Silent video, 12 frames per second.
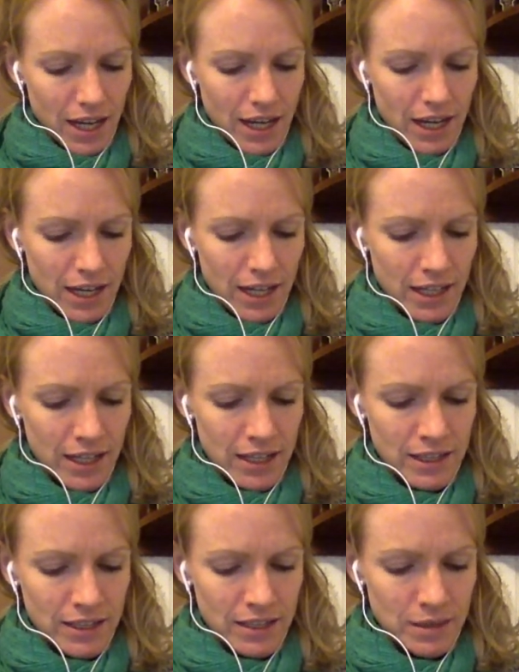
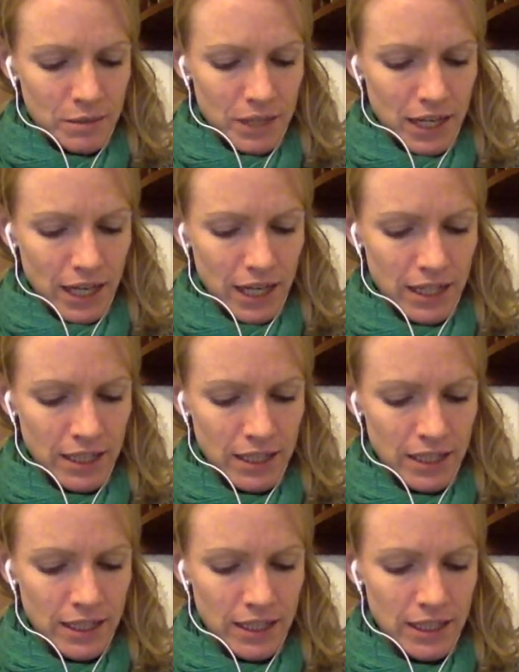And we
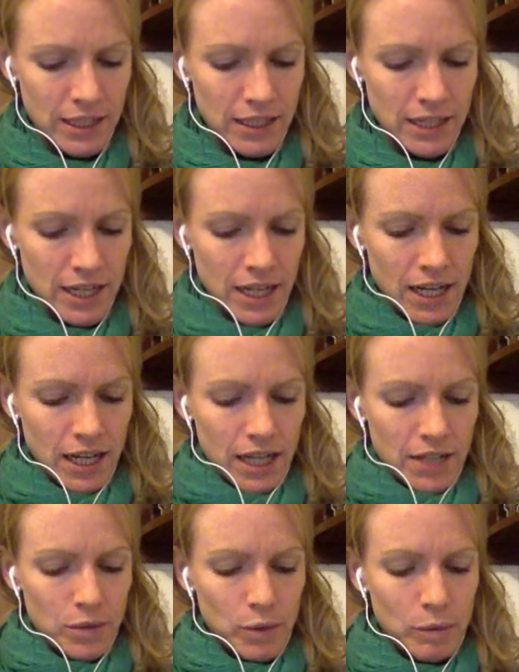had,
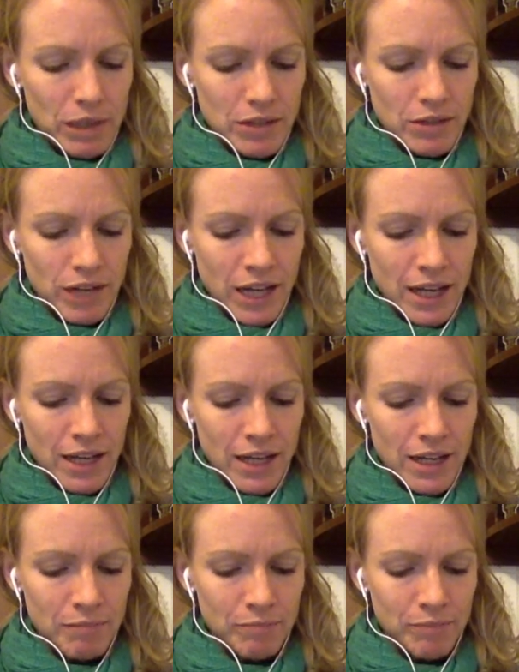soy
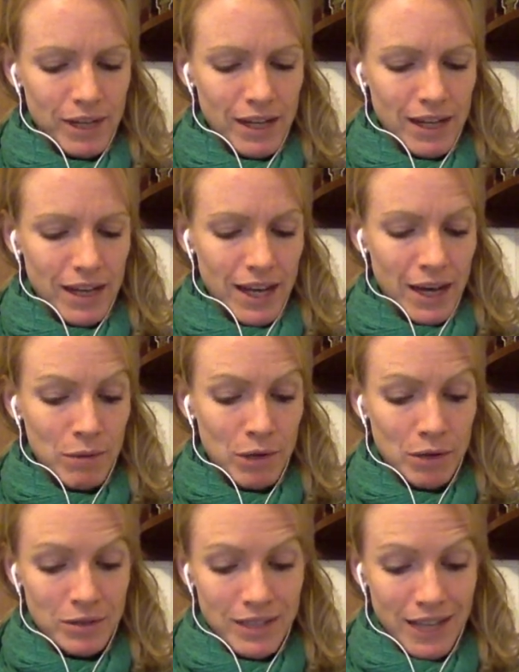persona
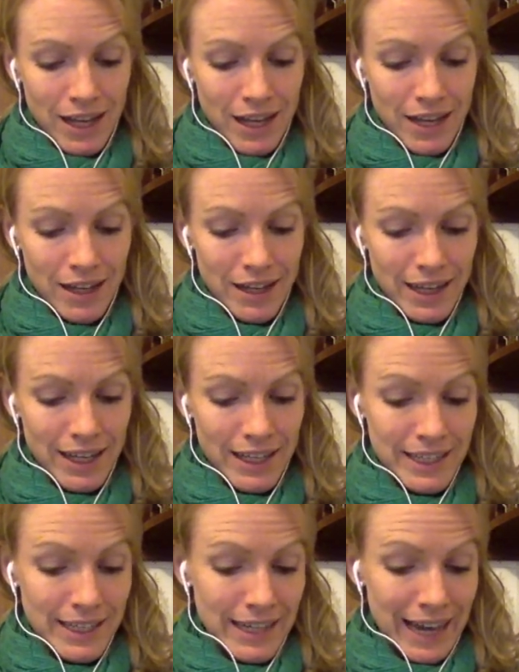amorosa
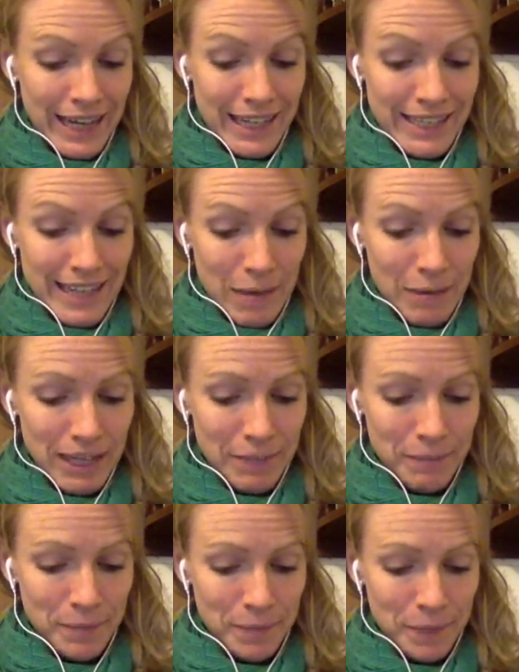y eh, agradable.